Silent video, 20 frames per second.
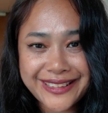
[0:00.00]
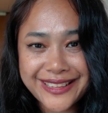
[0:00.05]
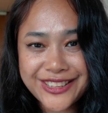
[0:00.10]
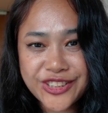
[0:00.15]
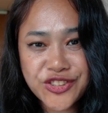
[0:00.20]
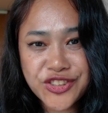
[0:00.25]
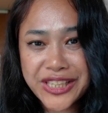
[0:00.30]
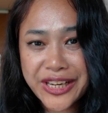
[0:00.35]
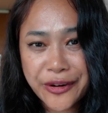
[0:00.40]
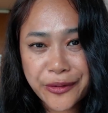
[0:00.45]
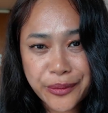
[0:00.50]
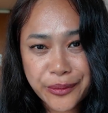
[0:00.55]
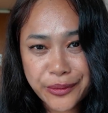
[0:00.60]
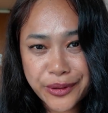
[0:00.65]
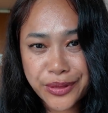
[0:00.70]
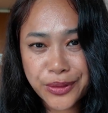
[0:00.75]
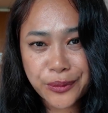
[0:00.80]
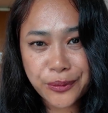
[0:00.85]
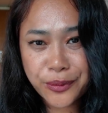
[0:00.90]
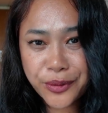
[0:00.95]
share it
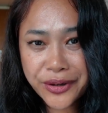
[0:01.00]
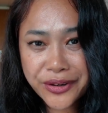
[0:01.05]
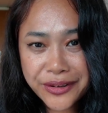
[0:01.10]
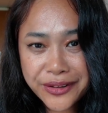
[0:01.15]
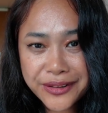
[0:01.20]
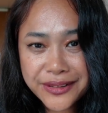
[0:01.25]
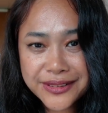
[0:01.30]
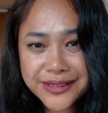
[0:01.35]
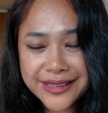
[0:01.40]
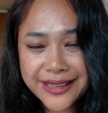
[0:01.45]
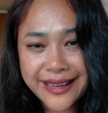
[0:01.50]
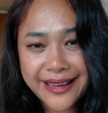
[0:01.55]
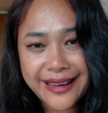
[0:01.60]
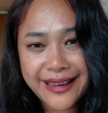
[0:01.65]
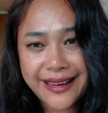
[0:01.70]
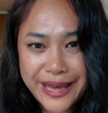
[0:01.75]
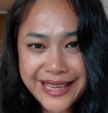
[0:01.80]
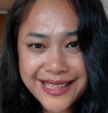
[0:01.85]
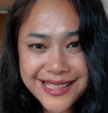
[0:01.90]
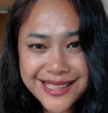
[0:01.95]
with the world,
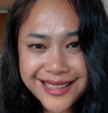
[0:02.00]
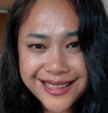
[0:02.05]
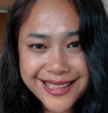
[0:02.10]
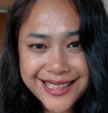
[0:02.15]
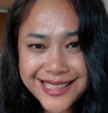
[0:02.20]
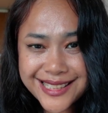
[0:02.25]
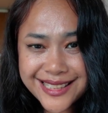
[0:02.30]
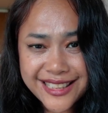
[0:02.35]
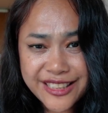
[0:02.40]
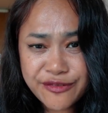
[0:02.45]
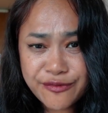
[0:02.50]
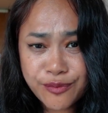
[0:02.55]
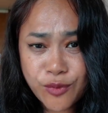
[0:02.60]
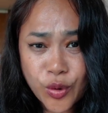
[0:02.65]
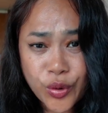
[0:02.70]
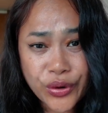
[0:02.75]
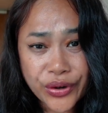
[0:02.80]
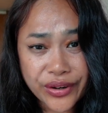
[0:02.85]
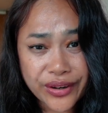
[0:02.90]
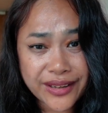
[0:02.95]
basically to live
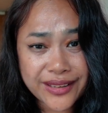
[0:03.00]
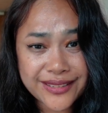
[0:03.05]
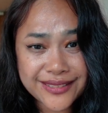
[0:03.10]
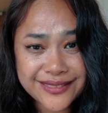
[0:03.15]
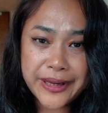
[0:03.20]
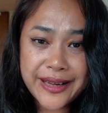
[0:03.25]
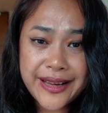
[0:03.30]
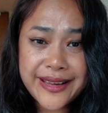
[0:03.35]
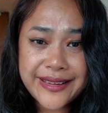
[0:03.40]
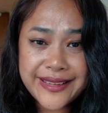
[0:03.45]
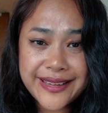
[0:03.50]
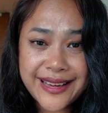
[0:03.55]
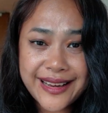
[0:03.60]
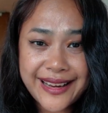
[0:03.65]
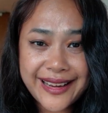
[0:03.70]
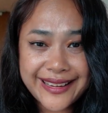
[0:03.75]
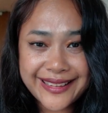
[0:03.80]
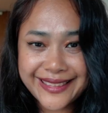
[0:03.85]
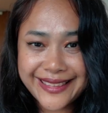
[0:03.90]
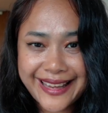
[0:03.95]
more. But
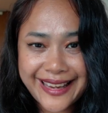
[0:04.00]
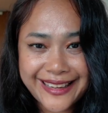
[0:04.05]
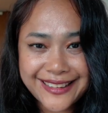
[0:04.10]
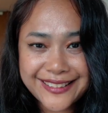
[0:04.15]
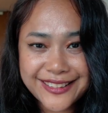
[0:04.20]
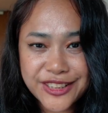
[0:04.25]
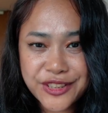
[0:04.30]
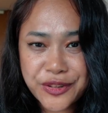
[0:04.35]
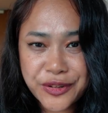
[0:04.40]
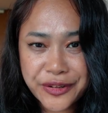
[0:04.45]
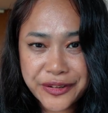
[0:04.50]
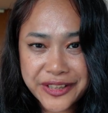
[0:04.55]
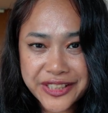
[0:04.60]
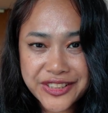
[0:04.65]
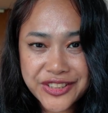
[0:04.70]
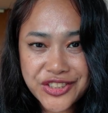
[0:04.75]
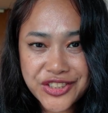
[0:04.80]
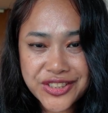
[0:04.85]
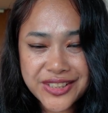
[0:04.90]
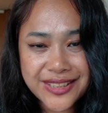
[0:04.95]
I lacked the
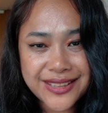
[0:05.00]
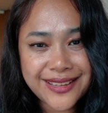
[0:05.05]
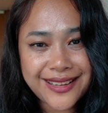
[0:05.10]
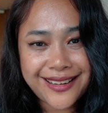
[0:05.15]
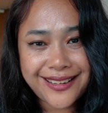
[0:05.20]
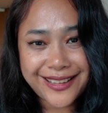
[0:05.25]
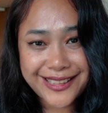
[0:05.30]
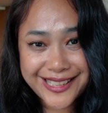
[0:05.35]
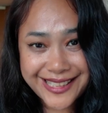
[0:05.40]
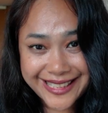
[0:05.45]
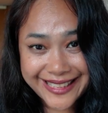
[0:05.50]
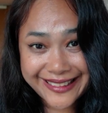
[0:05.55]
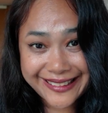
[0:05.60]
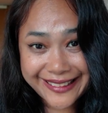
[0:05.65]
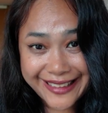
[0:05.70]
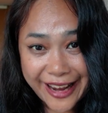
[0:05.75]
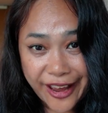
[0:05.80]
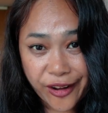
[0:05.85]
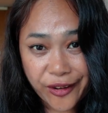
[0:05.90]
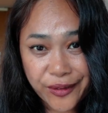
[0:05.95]
courage until
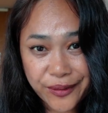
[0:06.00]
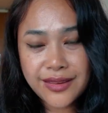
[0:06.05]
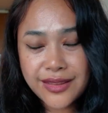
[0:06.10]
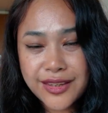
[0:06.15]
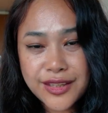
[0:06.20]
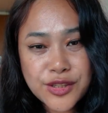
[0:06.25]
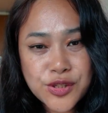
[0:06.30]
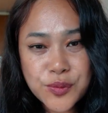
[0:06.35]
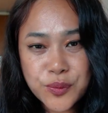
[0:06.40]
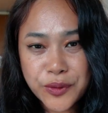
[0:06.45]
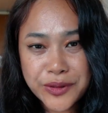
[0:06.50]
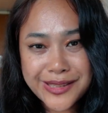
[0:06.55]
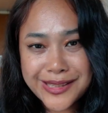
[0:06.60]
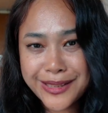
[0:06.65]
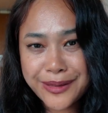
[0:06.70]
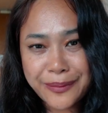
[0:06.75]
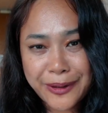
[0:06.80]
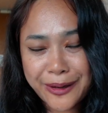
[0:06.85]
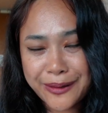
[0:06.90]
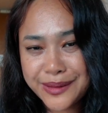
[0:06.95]
now. This
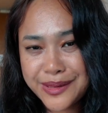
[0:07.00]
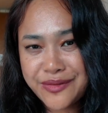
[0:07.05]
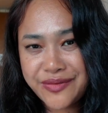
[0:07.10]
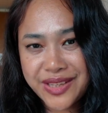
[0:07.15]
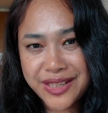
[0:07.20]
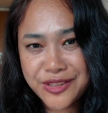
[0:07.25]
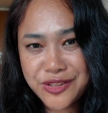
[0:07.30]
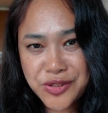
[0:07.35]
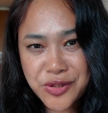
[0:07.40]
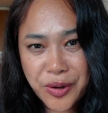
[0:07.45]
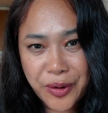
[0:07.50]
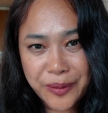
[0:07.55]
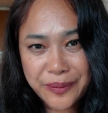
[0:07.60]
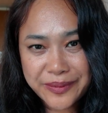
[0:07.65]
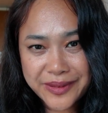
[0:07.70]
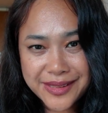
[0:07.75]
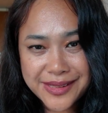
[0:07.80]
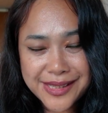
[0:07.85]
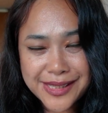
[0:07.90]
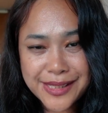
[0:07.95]
wasn't about leaving a job.
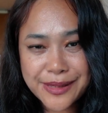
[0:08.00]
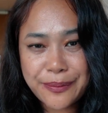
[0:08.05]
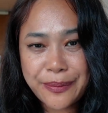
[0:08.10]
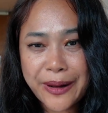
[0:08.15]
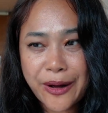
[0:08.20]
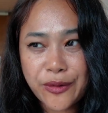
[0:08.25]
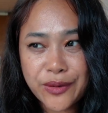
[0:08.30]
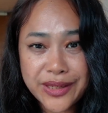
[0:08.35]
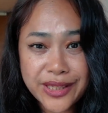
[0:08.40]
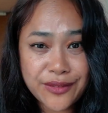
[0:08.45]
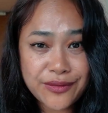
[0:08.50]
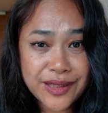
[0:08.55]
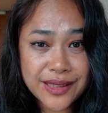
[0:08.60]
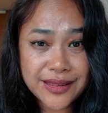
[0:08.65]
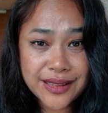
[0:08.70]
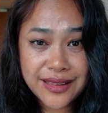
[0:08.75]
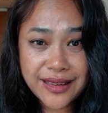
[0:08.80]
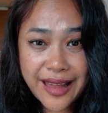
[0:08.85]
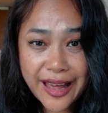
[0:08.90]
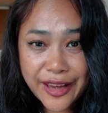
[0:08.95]
This is about living
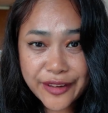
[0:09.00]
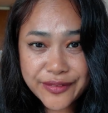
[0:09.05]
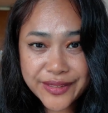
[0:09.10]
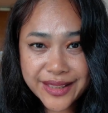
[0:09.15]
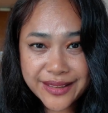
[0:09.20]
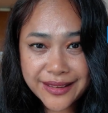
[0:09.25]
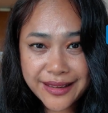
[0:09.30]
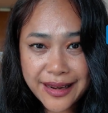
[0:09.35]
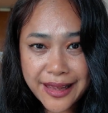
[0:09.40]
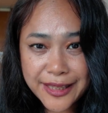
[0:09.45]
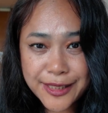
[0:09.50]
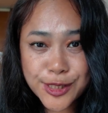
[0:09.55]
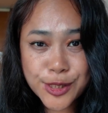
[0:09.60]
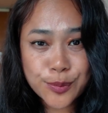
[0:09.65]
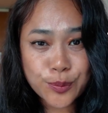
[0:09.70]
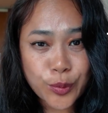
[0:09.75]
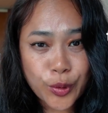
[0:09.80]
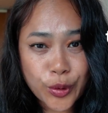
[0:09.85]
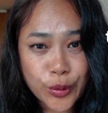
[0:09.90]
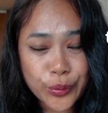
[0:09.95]
the life that
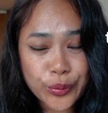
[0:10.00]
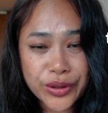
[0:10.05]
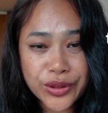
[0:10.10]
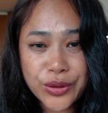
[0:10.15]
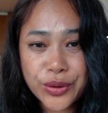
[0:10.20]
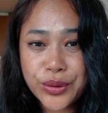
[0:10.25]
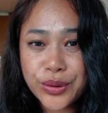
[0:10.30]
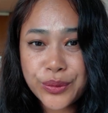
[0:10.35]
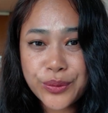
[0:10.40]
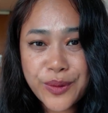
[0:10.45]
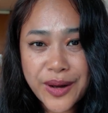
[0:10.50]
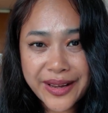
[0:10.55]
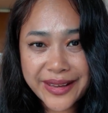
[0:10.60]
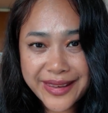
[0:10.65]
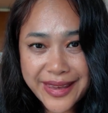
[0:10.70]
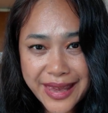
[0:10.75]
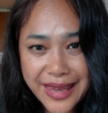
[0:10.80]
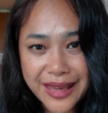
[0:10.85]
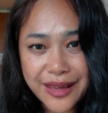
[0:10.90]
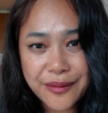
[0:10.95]
aligns more with who I
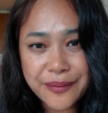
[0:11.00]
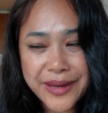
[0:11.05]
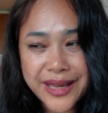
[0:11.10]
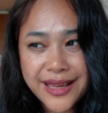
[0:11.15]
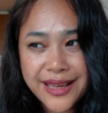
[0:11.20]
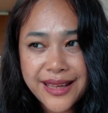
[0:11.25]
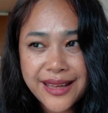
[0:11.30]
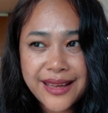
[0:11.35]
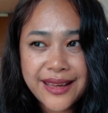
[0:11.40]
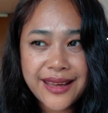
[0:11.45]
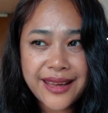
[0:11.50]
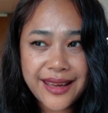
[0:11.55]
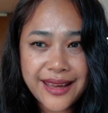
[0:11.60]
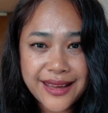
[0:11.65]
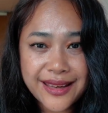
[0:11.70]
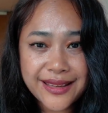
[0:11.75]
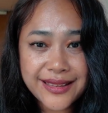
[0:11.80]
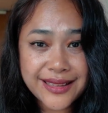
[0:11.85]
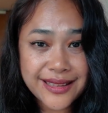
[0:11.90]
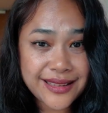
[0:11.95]
am.
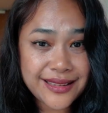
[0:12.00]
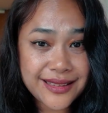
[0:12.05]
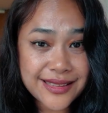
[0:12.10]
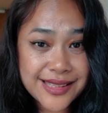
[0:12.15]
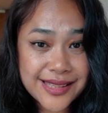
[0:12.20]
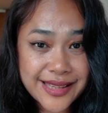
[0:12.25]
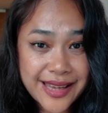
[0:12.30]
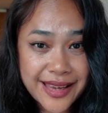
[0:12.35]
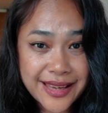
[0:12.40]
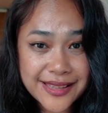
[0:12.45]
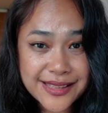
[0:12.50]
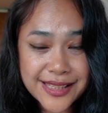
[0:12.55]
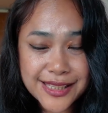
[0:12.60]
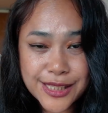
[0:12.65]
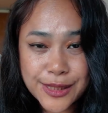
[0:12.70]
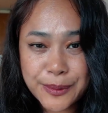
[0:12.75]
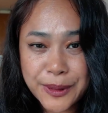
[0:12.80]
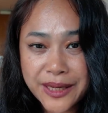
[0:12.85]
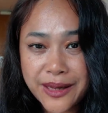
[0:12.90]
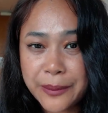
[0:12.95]
And in this case,
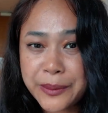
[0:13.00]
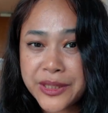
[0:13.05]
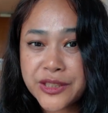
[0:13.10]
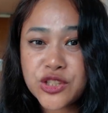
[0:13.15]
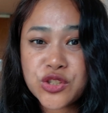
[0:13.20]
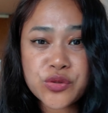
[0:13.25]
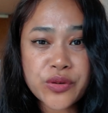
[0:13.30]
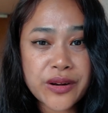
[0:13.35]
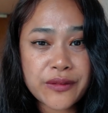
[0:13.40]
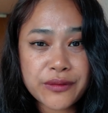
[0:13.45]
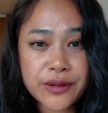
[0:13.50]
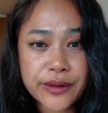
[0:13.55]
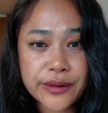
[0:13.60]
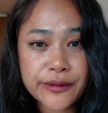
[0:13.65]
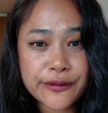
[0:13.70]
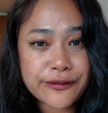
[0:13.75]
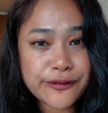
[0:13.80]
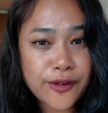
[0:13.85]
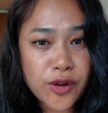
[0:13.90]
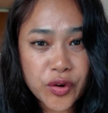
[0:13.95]
it's becoming a
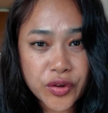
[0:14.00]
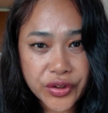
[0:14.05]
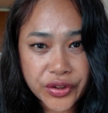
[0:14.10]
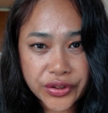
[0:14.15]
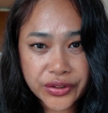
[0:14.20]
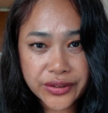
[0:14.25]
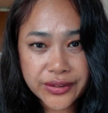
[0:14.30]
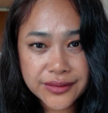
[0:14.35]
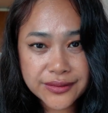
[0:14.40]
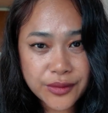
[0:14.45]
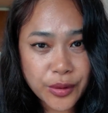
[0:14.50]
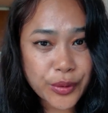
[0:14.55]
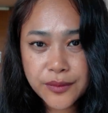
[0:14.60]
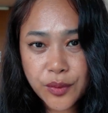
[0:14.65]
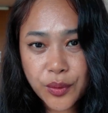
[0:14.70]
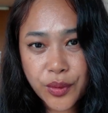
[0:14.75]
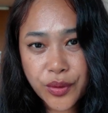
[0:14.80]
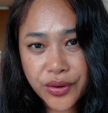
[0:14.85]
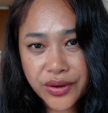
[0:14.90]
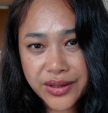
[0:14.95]
travel vlogger
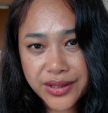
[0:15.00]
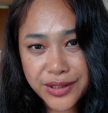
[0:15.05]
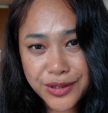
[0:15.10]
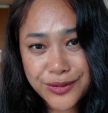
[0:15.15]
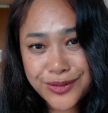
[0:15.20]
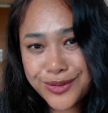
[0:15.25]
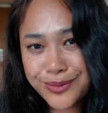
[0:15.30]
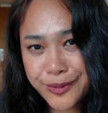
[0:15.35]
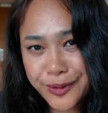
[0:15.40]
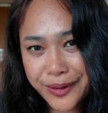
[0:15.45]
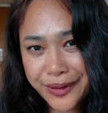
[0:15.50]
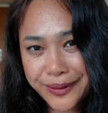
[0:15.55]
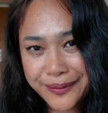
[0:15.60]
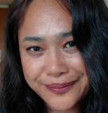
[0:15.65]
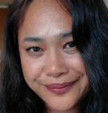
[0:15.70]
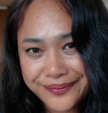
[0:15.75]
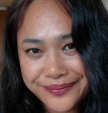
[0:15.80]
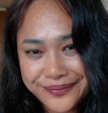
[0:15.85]
or a YouTuber.